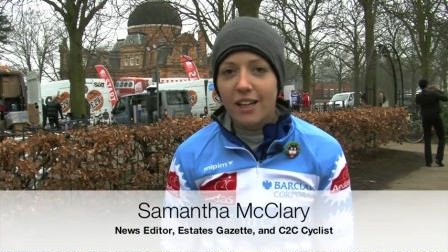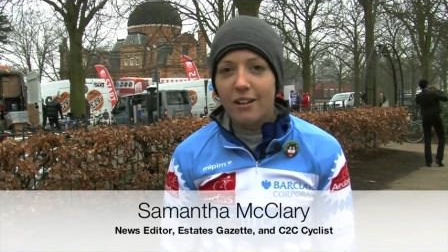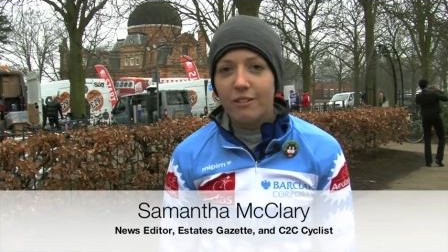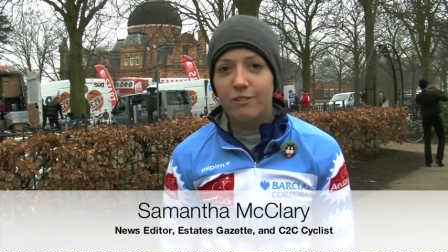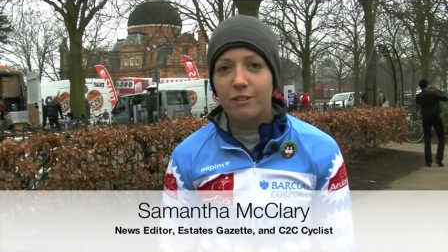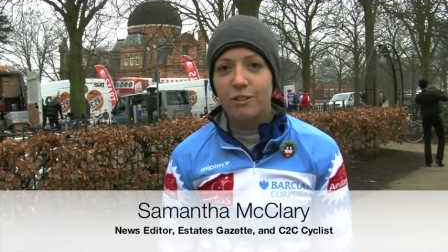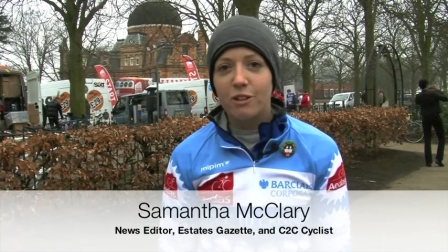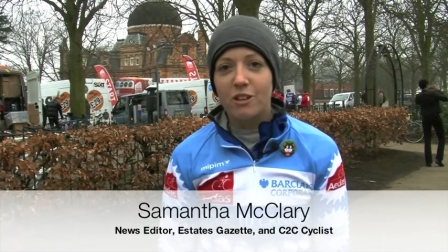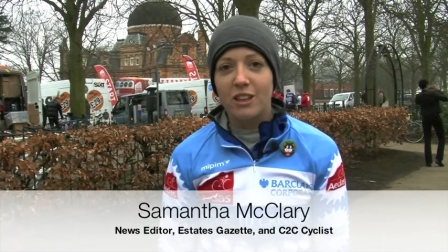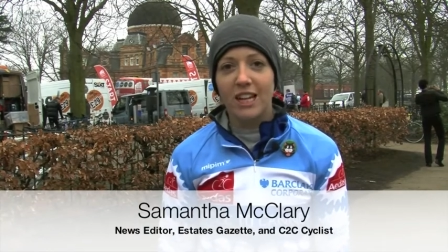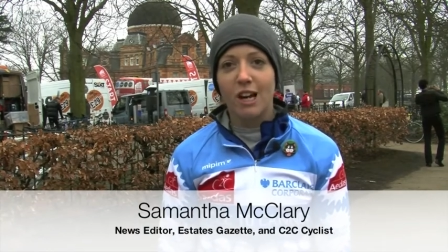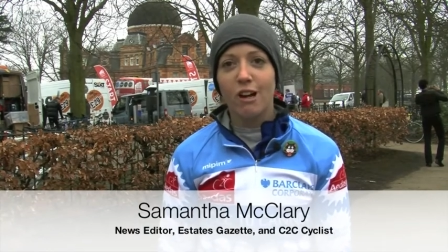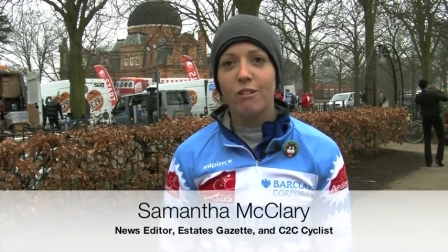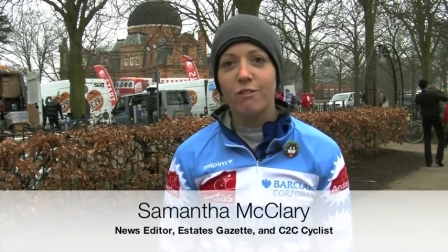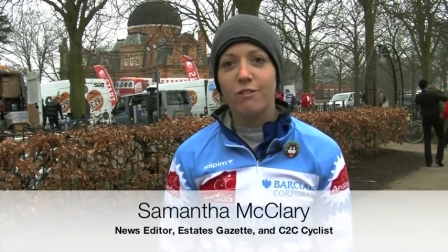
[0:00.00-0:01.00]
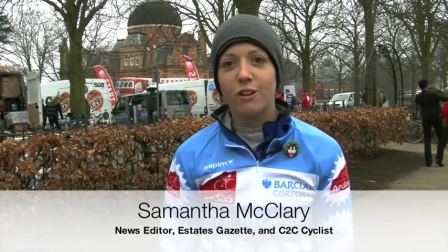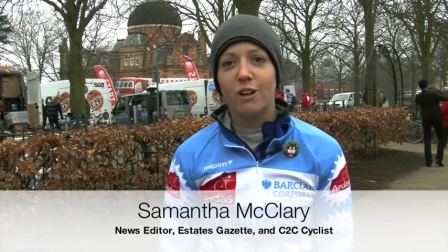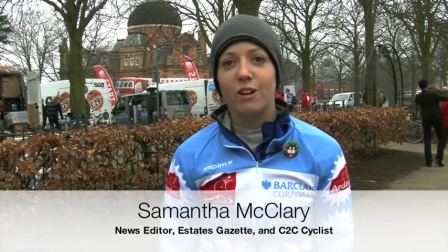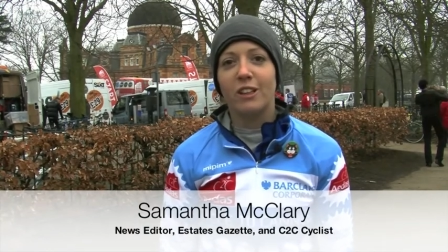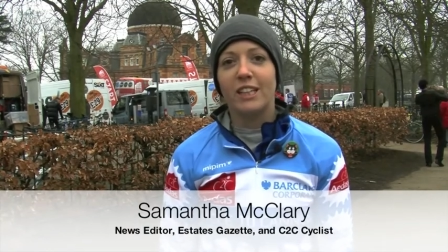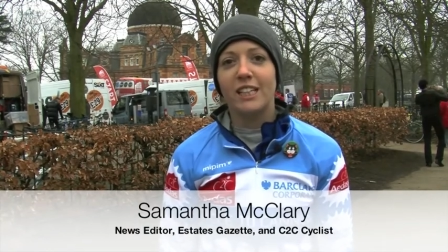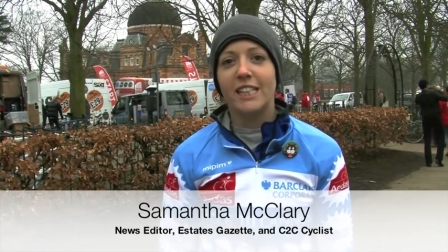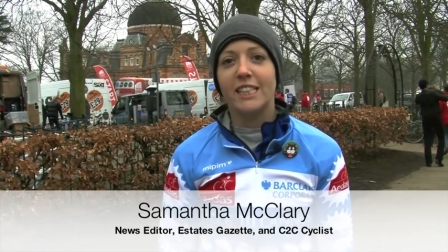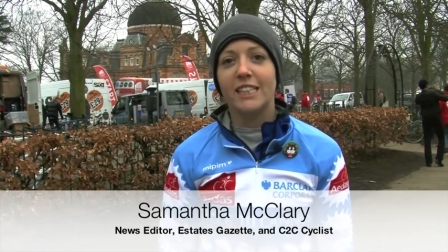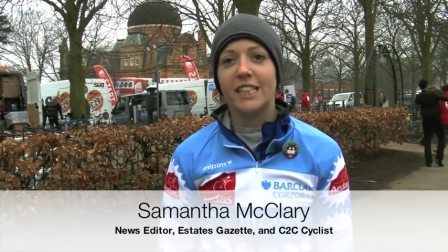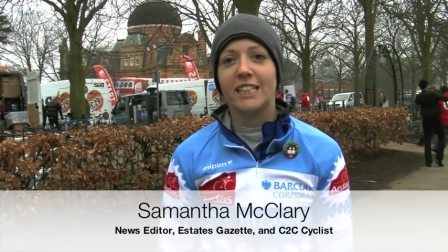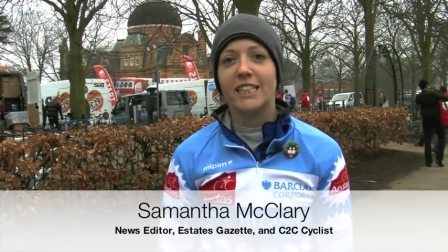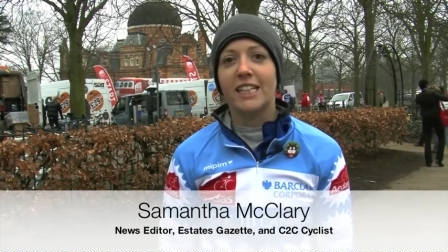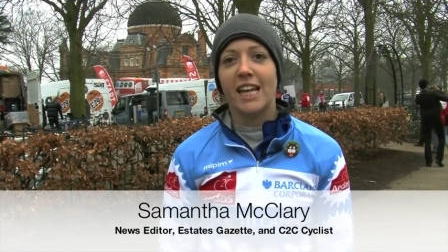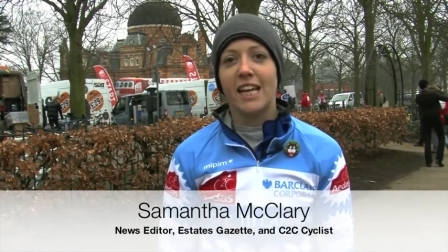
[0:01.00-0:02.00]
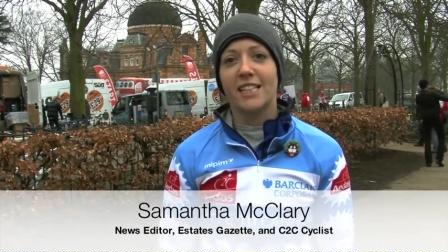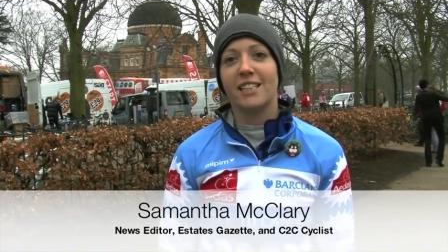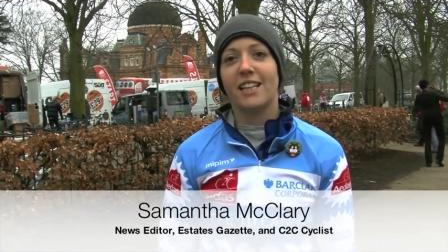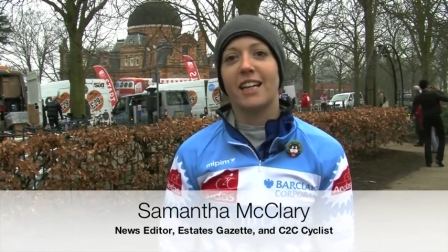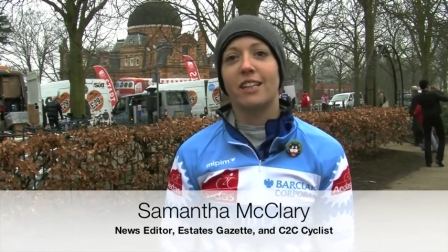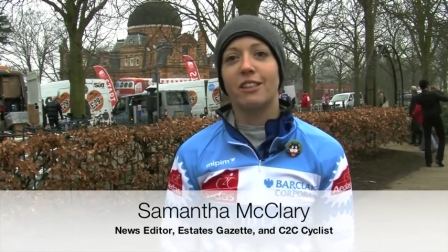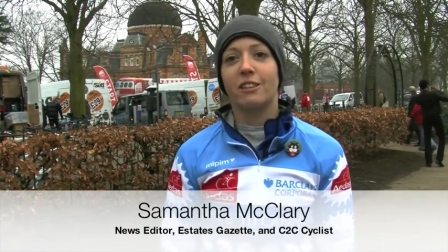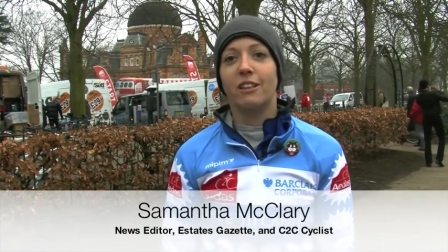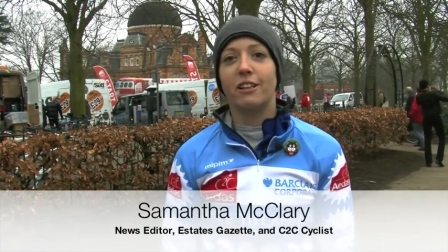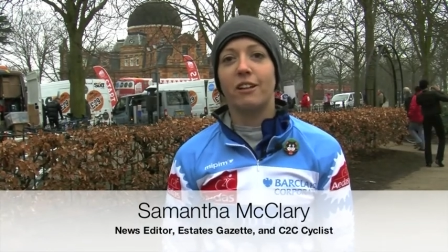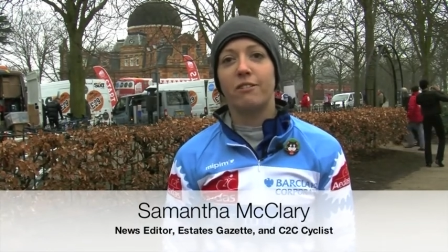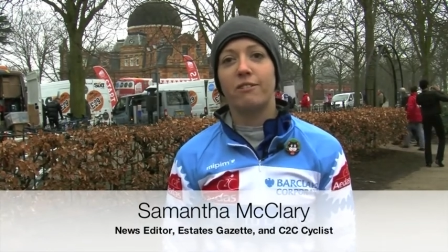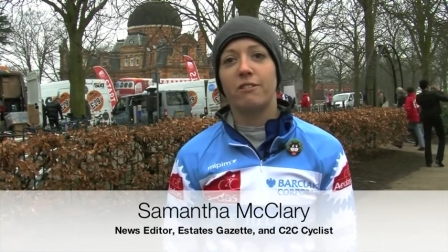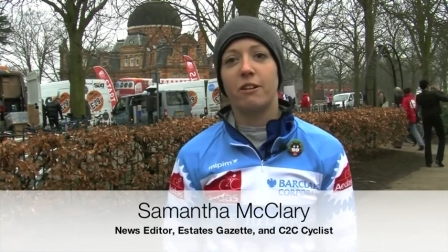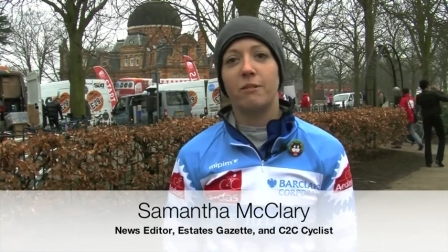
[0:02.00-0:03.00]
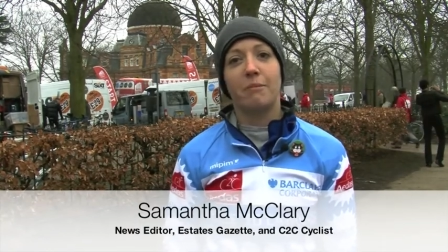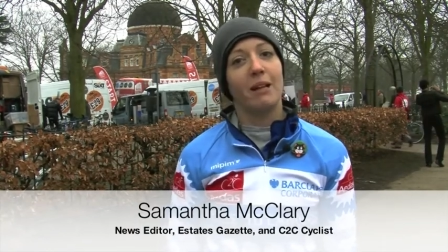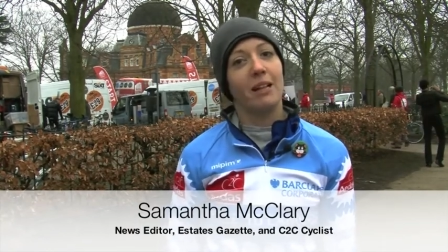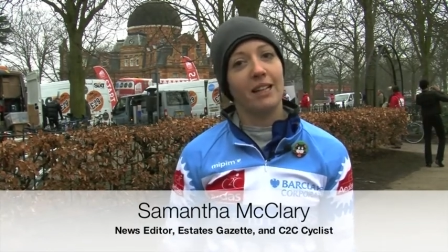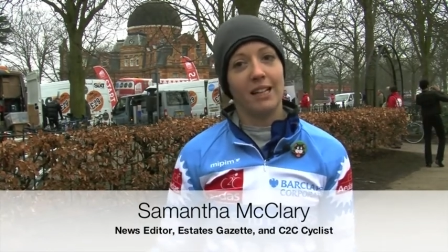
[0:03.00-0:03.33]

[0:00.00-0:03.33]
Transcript: for the off on the six day cycle from